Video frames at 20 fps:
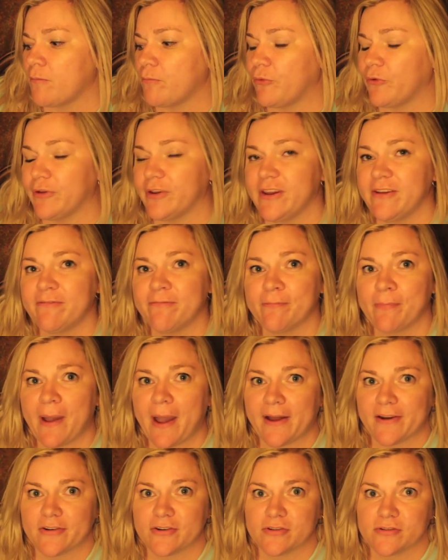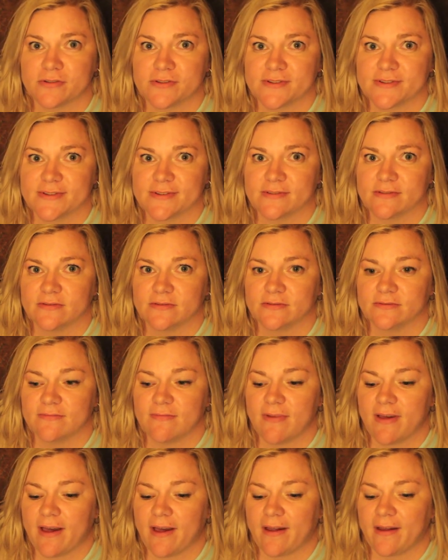belief patterns
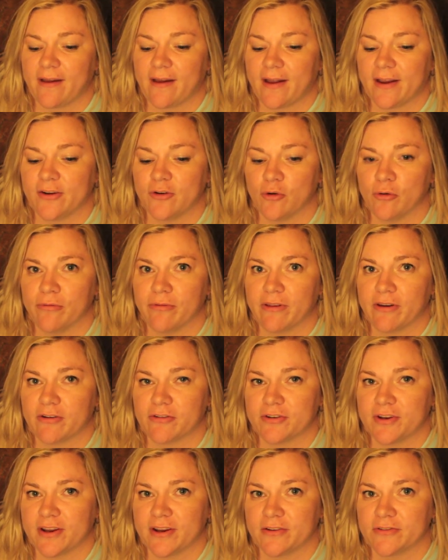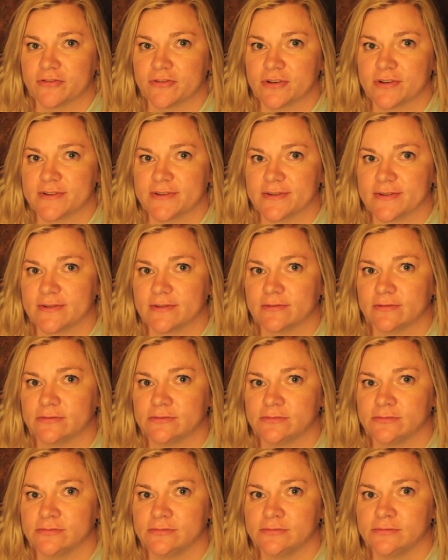that I know that are dangerous
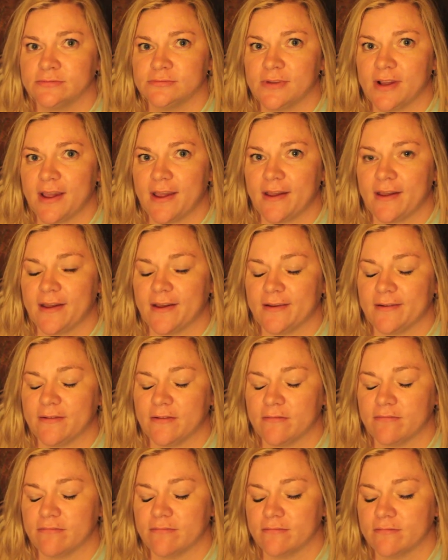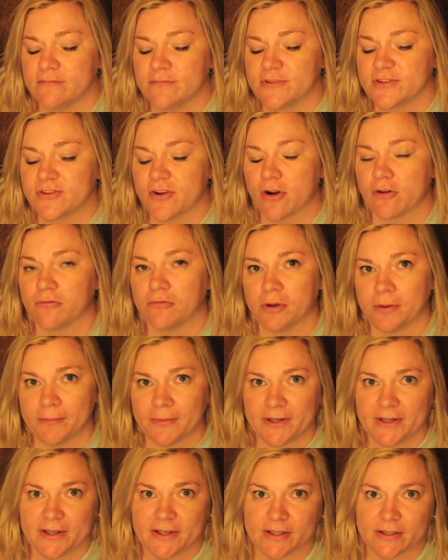and start
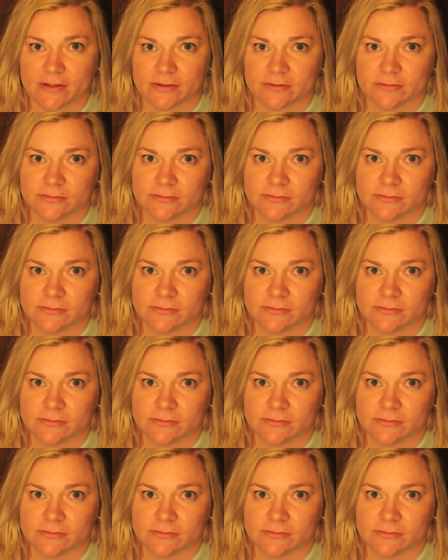limiting